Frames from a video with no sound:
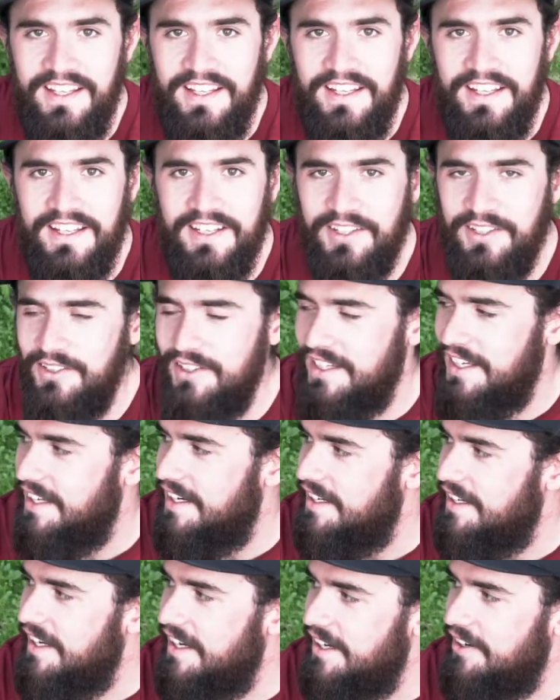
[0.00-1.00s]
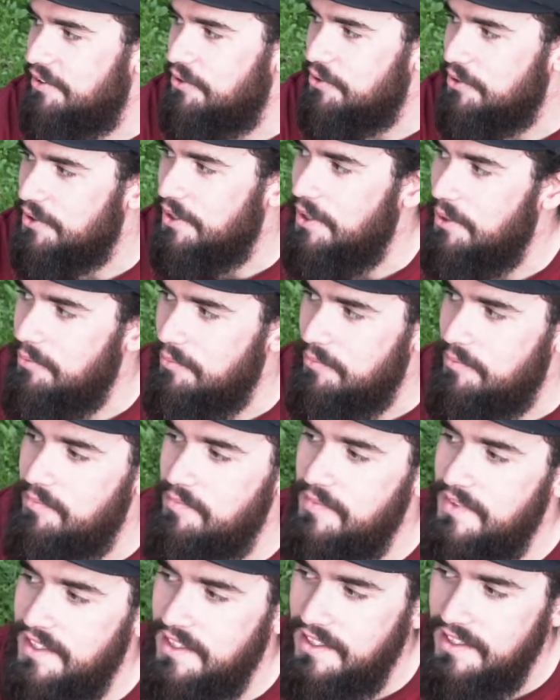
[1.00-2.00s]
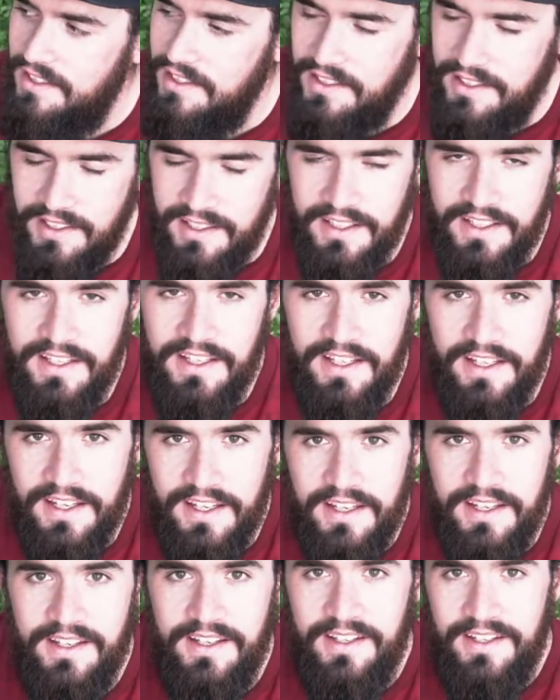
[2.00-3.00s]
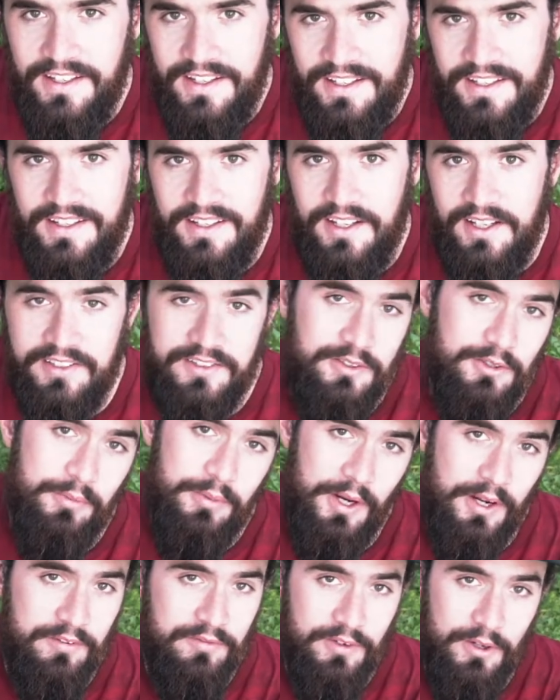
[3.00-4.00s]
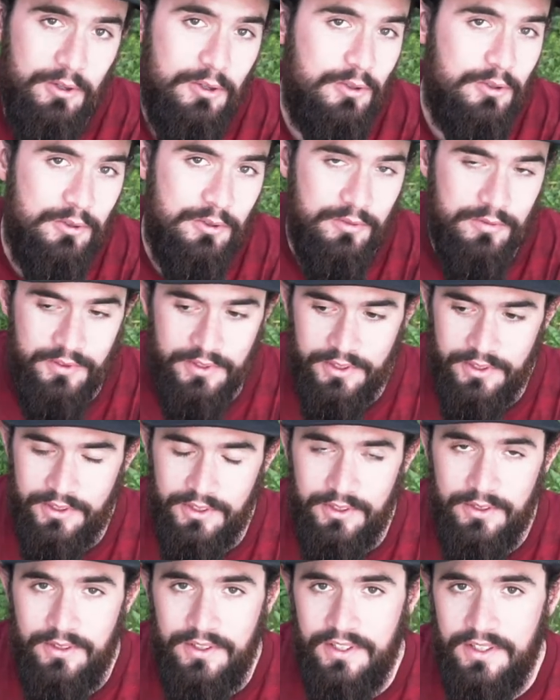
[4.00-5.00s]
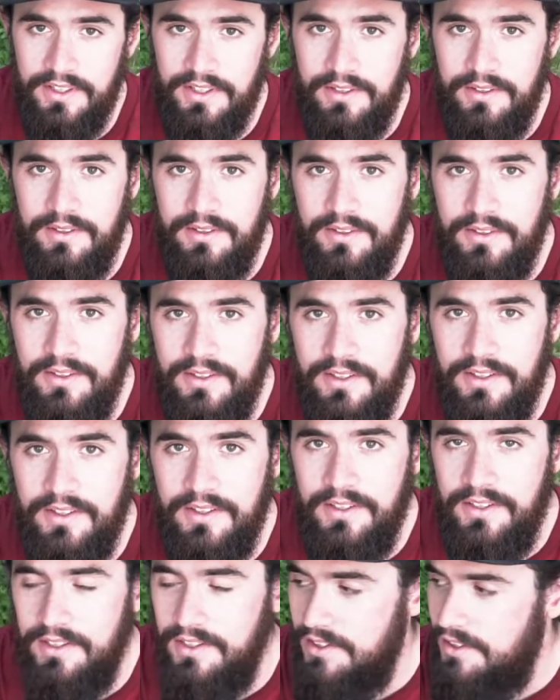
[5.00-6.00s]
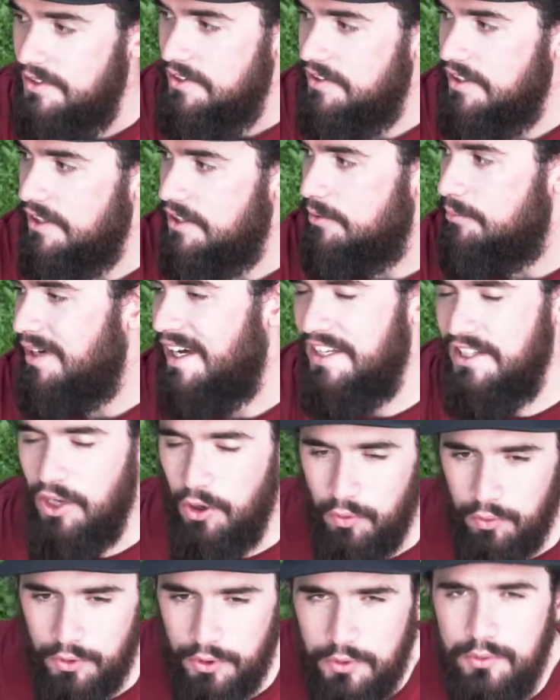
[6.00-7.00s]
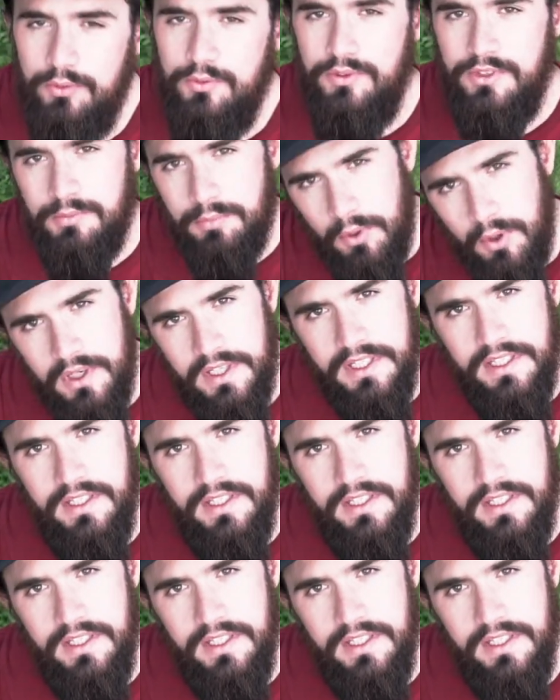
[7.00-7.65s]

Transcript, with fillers: Yeah. And you look at it now and you're like, yeah. It still probably felt cool for you to do it though. It did. Take you back to your roots, boy.